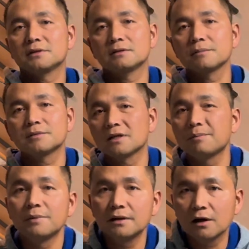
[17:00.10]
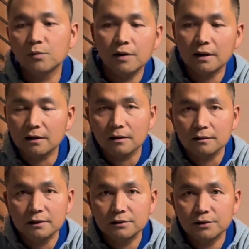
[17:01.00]
some stuff may not work at all
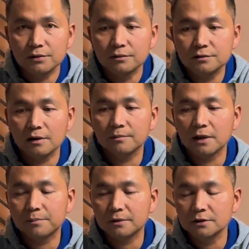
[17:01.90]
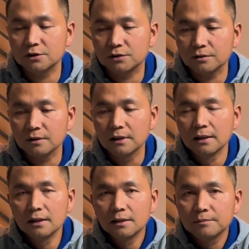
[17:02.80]
there too. So I'm not probably sure.
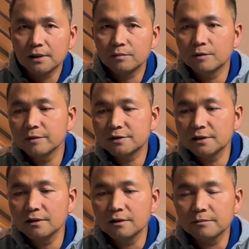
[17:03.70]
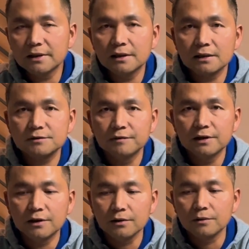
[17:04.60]
But we will see on my next
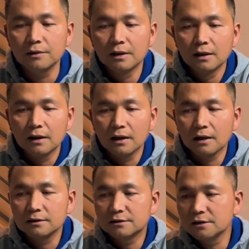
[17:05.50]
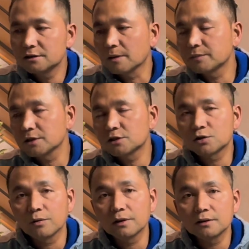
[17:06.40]
video. And this I'm just
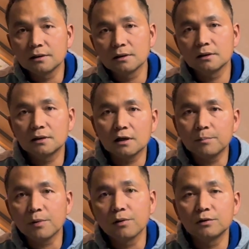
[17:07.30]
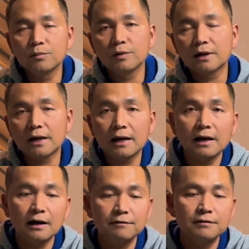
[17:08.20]
showing the component what I
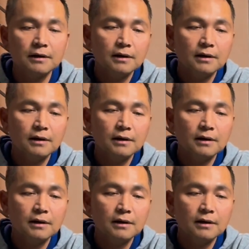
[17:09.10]
have,